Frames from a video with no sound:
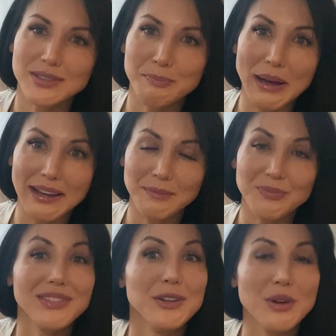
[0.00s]
But
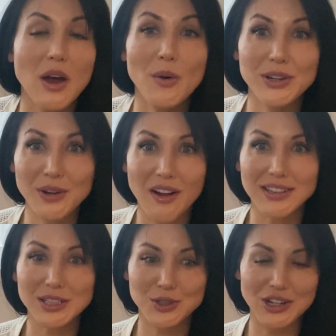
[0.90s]
you can
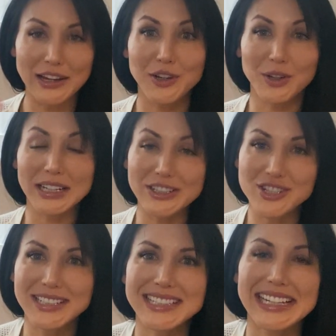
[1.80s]
also track your inches.